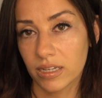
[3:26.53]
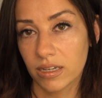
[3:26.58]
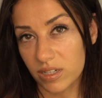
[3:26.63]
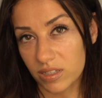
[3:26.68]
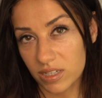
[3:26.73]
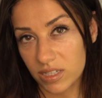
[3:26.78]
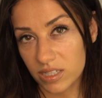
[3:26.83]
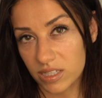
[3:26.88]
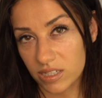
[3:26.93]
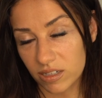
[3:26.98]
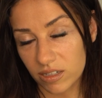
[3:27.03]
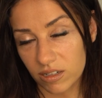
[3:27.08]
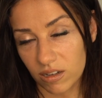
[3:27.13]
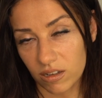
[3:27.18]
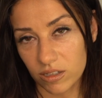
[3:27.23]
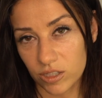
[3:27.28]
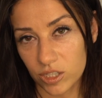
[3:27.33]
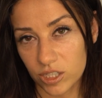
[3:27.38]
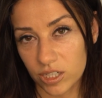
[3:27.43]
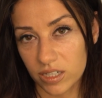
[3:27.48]
Middle Eastern
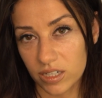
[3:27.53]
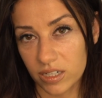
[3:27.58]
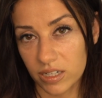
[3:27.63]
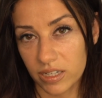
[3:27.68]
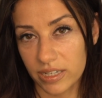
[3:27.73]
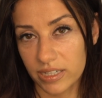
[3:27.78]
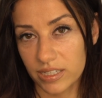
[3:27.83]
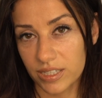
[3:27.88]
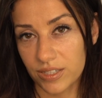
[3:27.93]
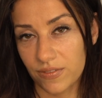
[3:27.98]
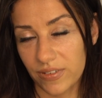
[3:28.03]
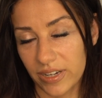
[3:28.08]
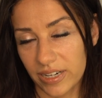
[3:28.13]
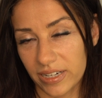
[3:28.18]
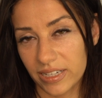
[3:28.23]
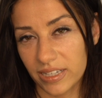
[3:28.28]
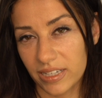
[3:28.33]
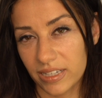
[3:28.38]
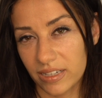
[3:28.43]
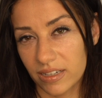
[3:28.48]
culture is
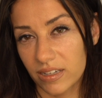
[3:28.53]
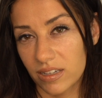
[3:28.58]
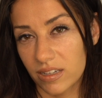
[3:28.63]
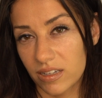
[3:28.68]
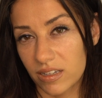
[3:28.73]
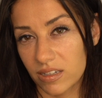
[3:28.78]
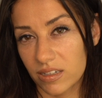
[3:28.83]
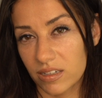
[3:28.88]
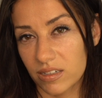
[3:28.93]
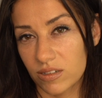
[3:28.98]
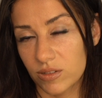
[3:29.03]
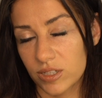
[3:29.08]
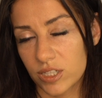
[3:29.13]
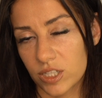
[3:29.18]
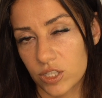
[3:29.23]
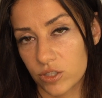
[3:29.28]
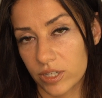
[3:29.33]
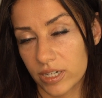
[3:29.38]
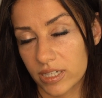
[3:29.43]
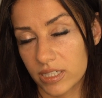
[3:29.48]
very
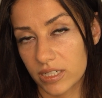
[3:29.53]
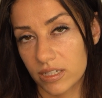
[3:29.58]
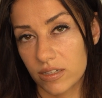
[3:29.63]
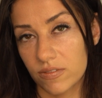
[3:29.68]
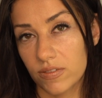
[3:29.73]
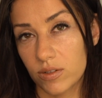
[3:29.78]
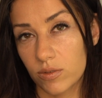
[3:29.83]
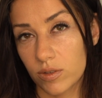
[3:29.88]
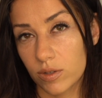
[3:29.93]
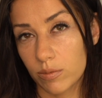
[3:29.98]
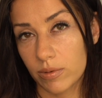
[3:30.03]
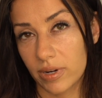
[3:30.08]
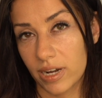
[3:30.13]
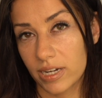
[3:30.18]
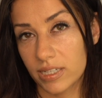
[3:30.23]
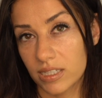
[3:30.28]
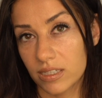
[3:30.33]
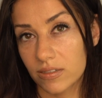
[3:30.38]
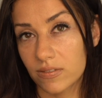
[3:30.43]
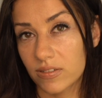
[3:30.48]
restrictive and
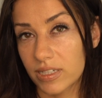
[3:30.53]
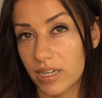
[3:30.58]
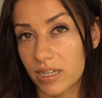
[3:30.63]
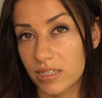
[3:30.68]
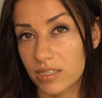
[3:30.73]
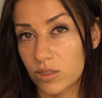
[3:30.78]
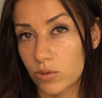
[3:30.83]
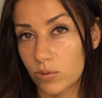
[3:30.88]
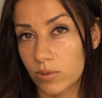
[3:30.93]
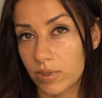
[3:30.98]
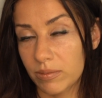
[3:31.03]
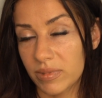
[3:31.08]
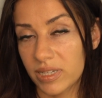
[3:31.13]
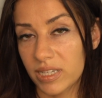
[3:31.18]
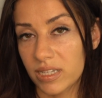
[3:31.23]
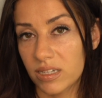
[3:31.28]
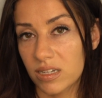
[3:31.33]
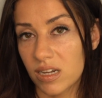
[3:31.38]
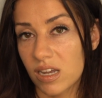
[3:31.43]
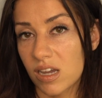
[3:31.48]
repressive against
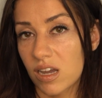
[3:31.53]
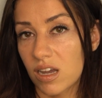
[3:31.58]
women.